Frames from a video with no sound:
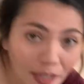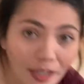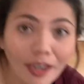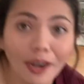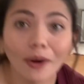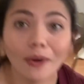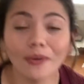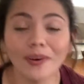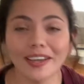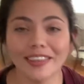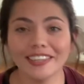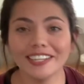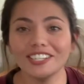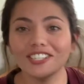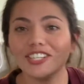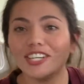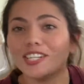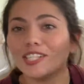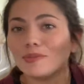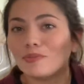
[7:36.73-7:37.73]
Oh, and the
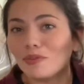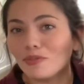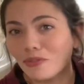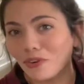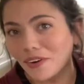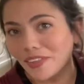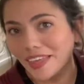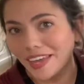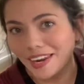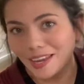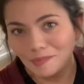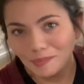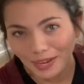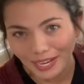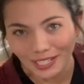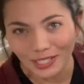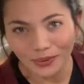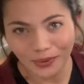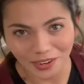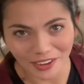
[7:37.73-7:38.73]
jeans before that I
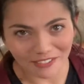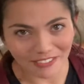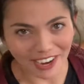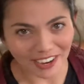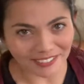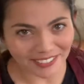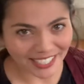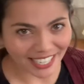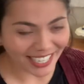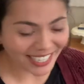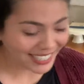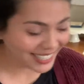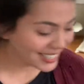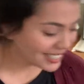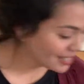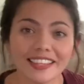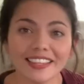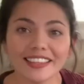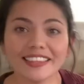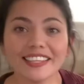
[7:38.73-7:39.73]
paid 25 cents.